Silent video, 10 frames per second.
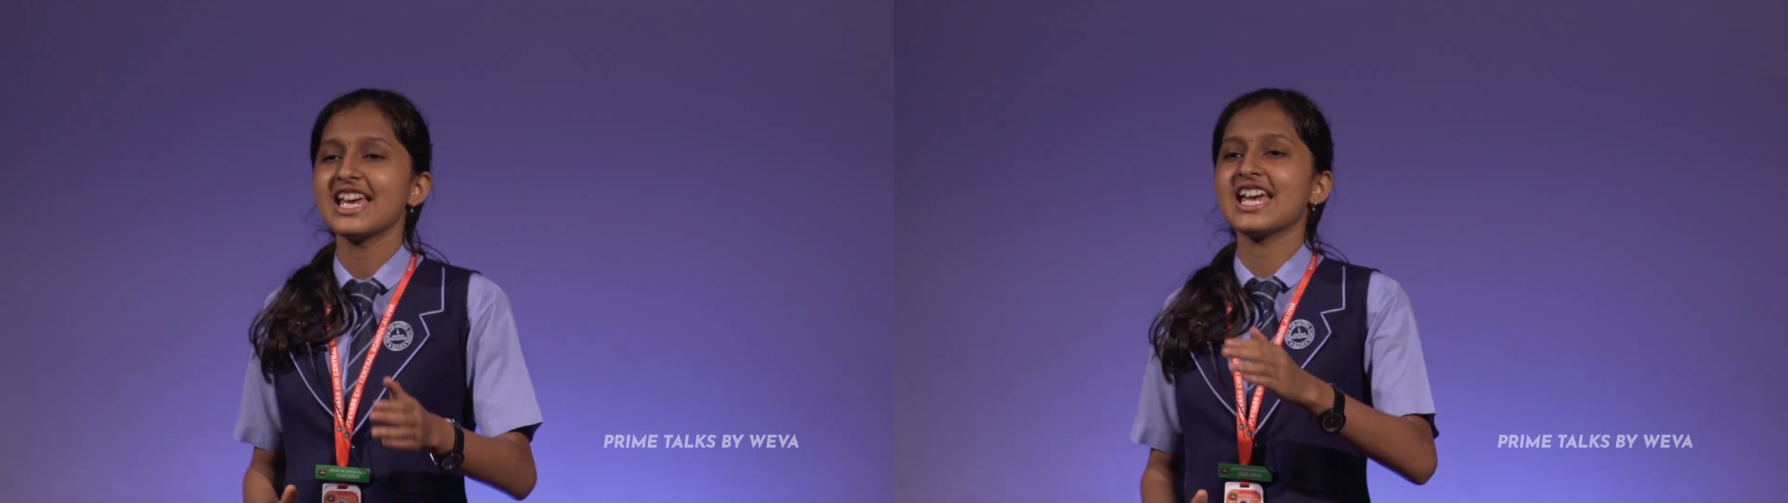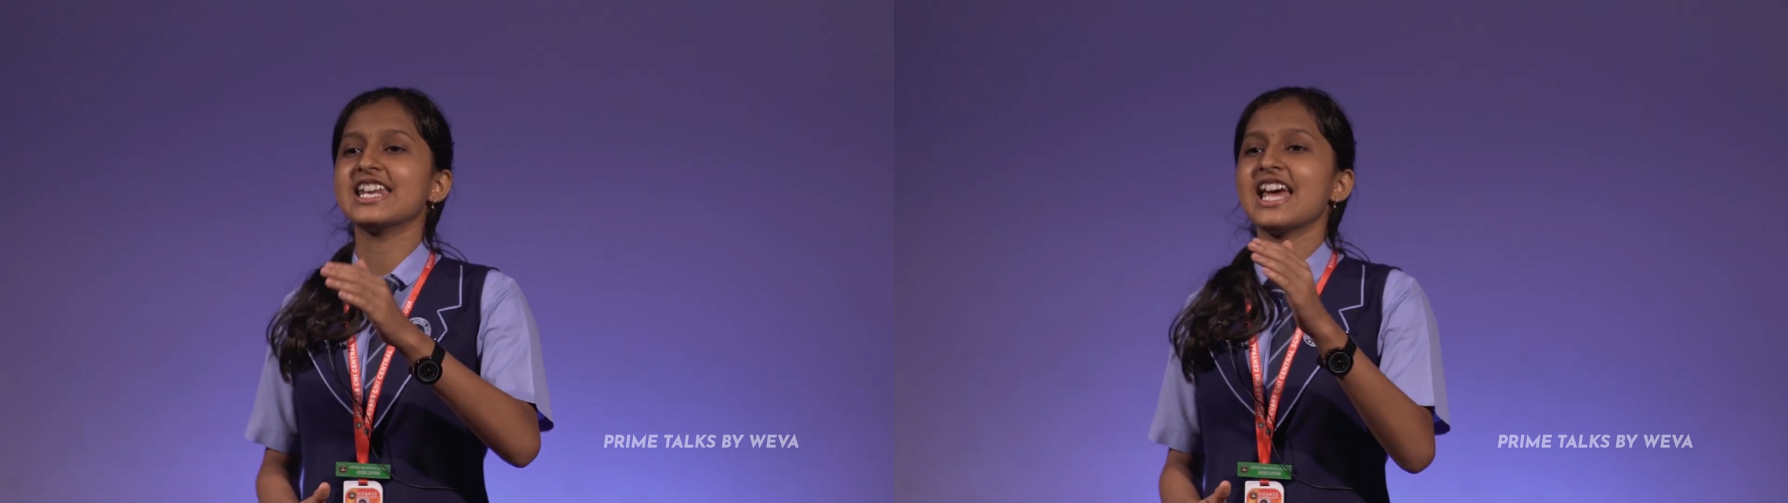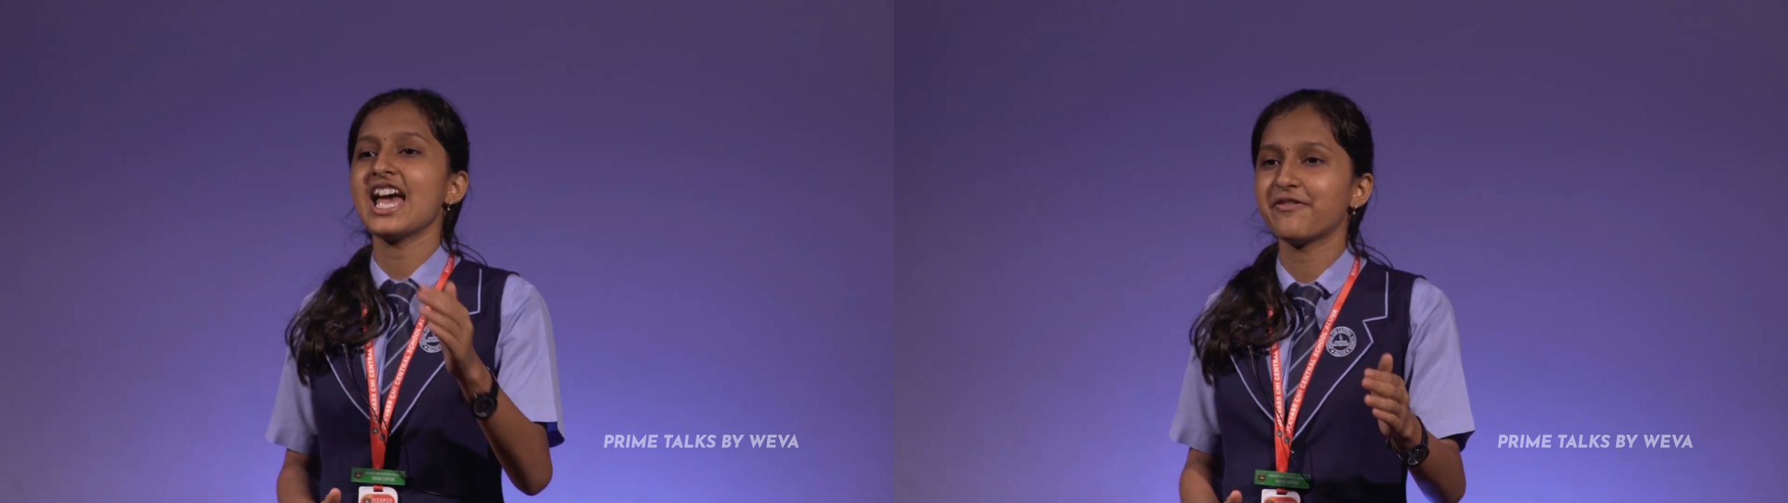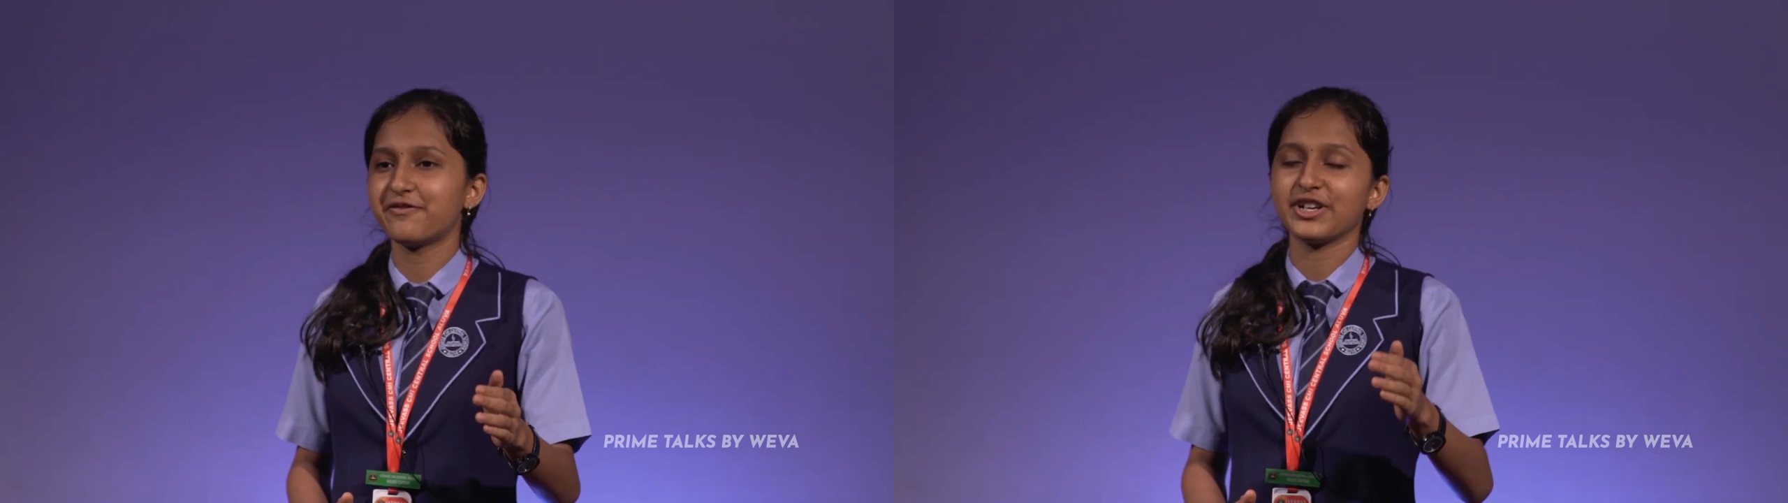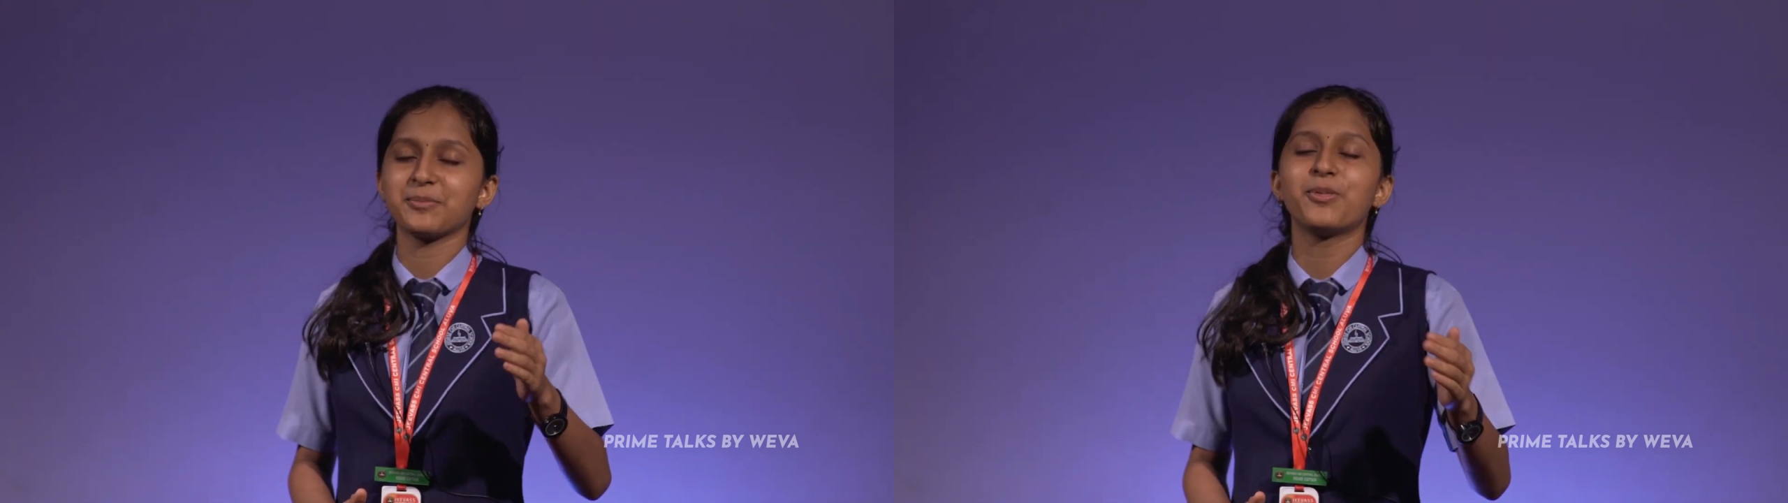in
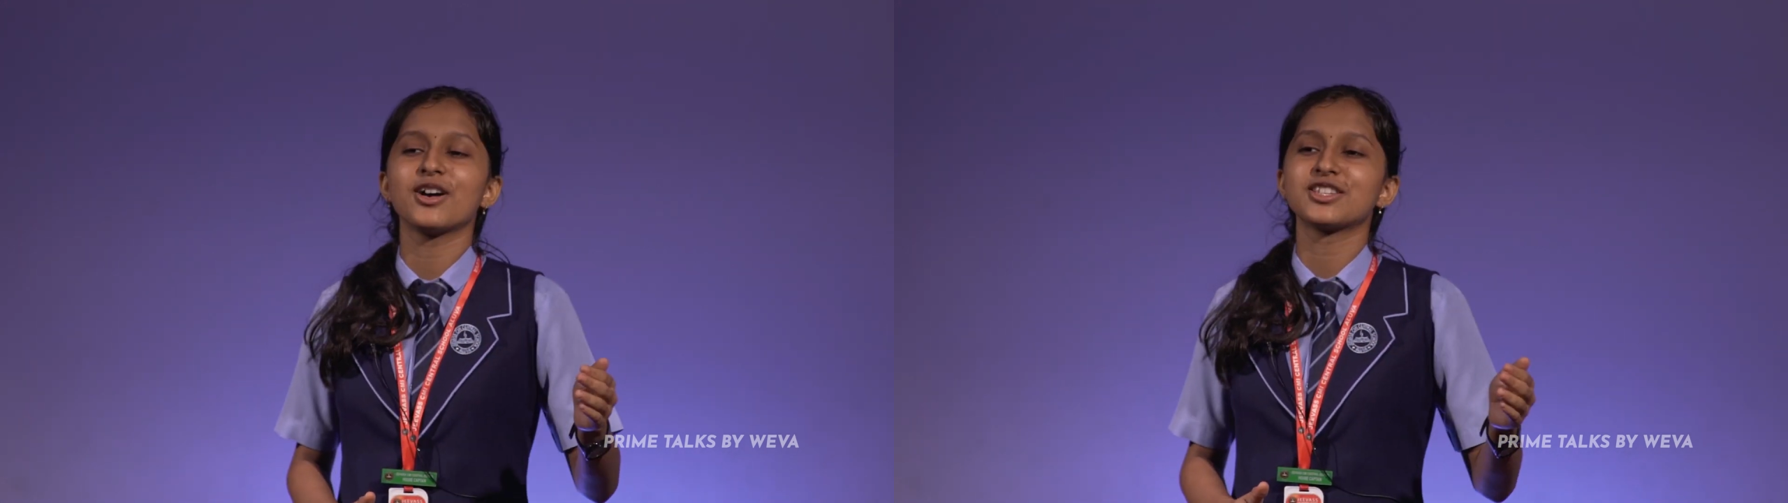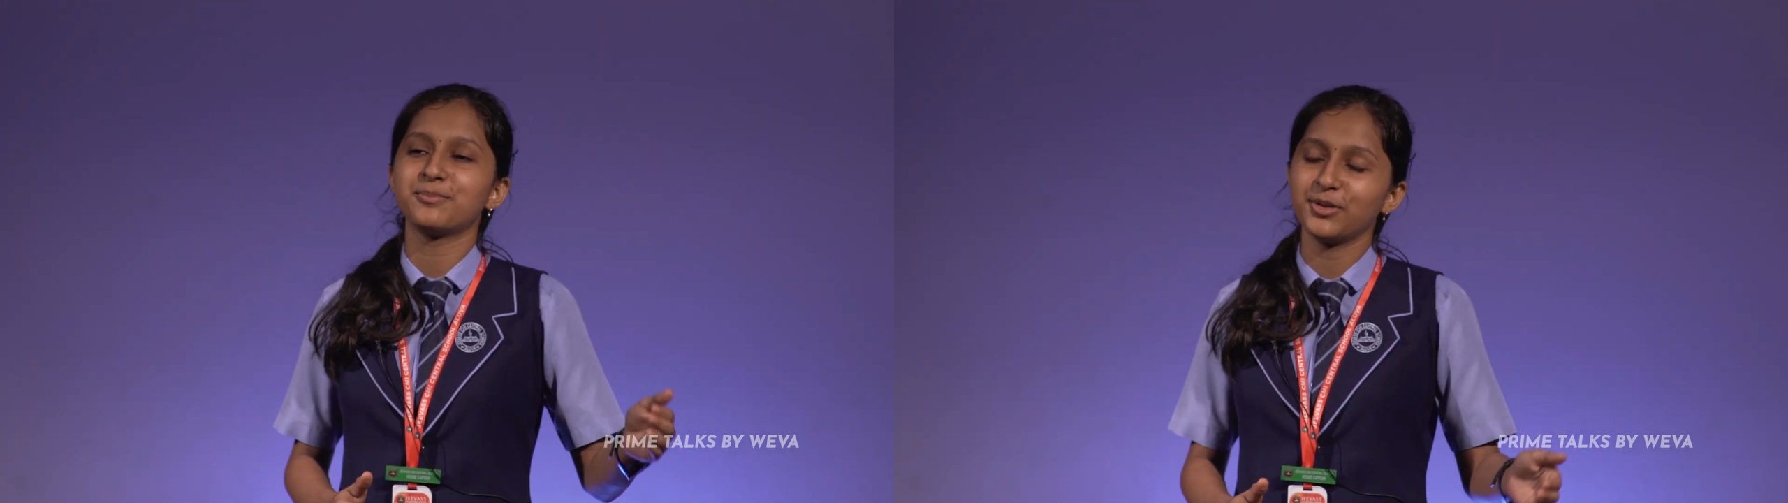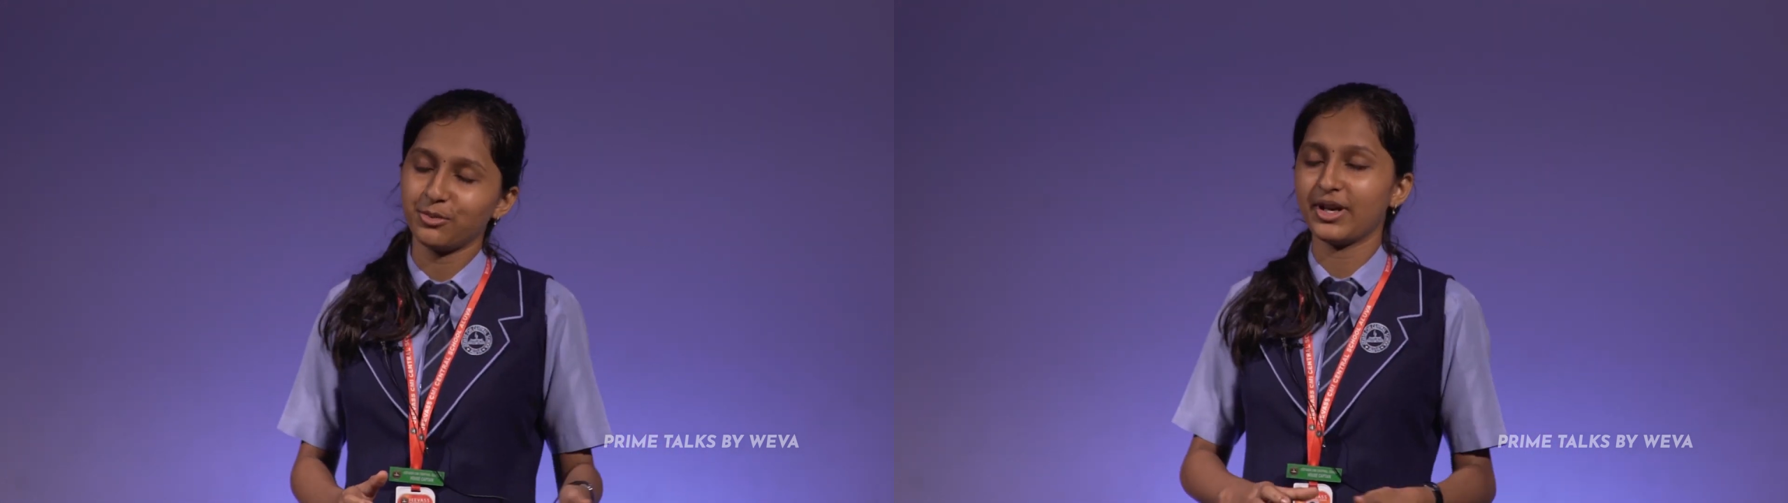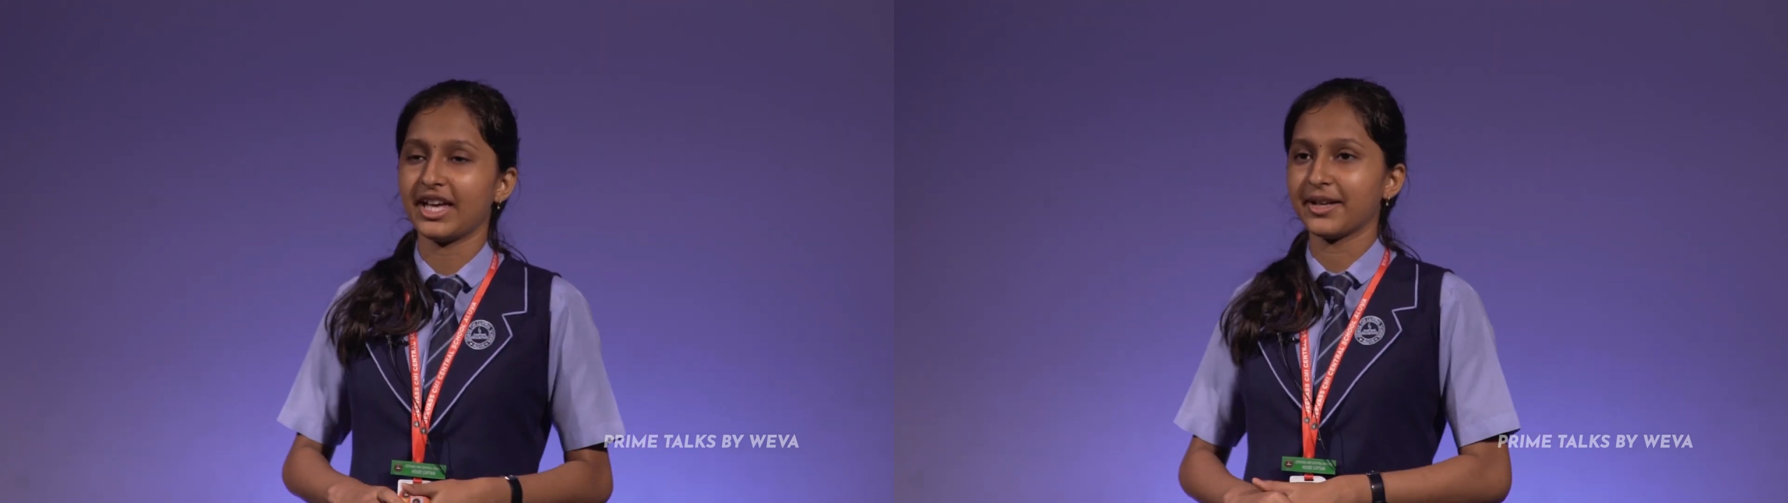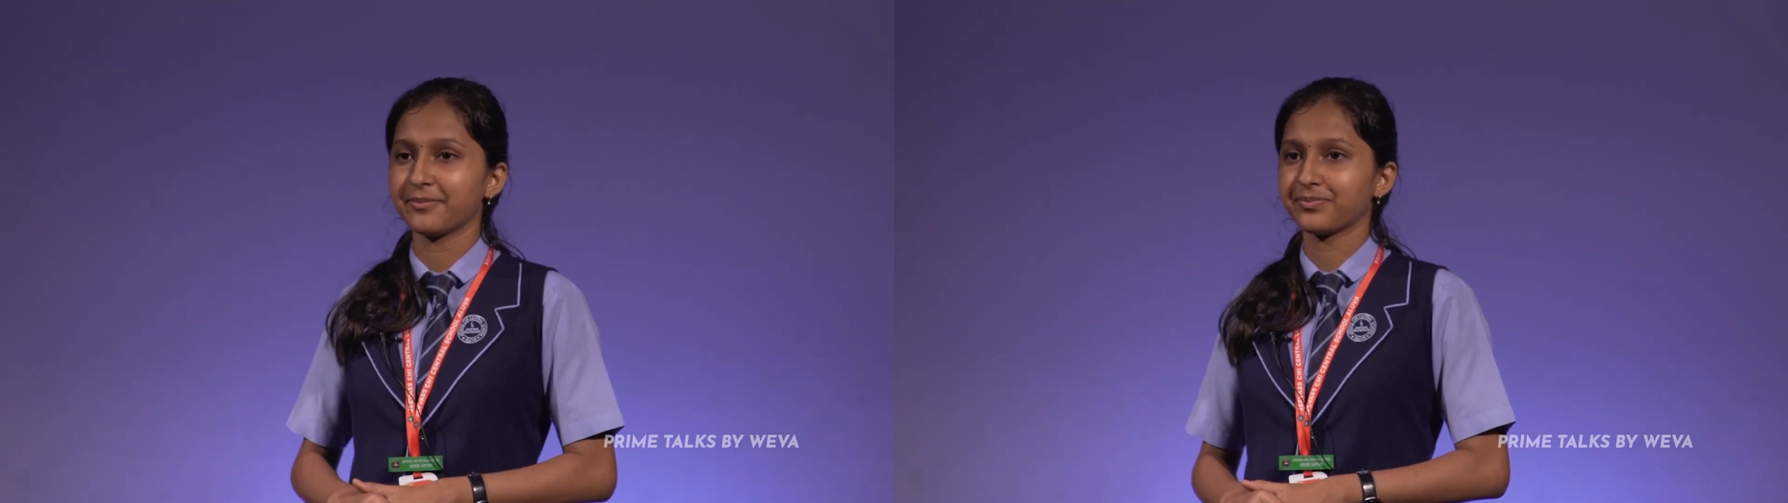every possible
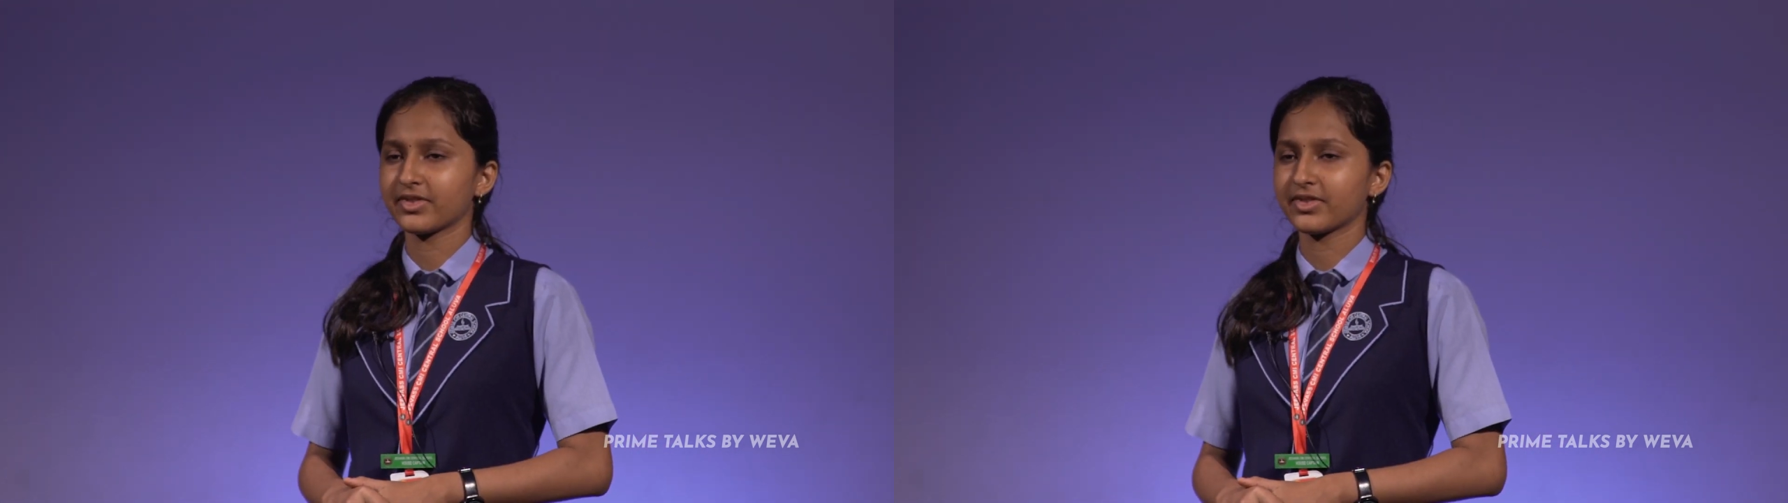way.